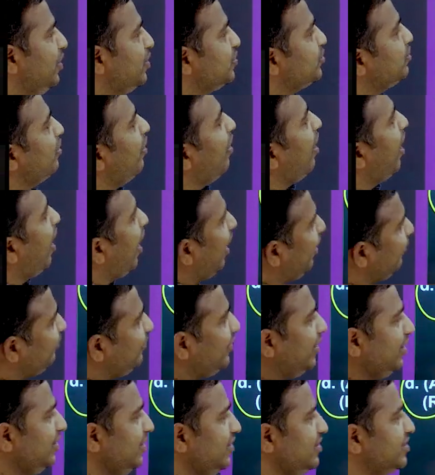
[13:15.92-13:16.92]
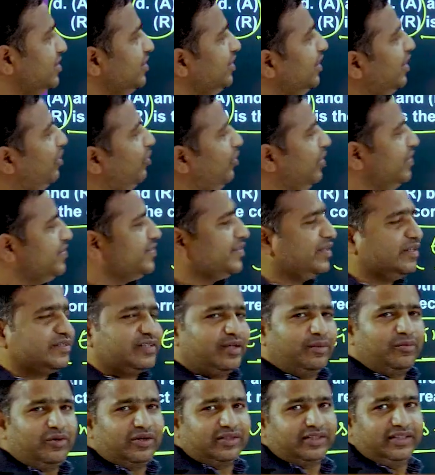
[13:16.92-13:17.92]
So after this here we discuss
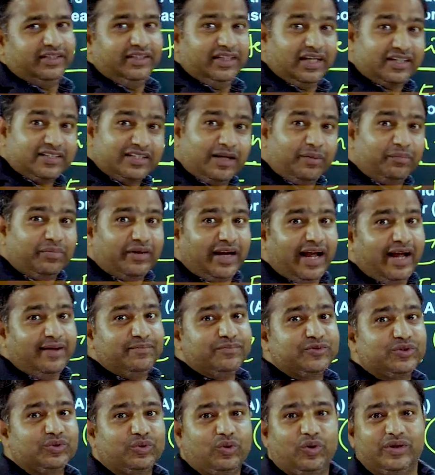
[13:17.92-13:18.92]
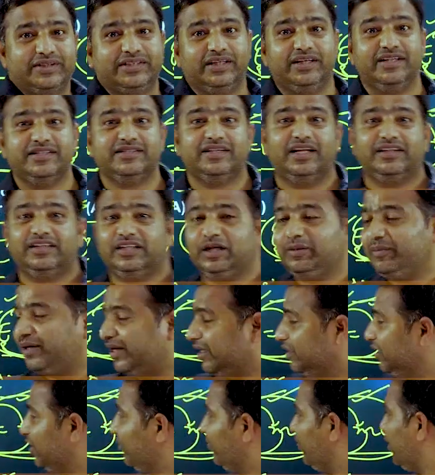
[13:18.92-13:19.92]
about here sometimes question is nothing but in the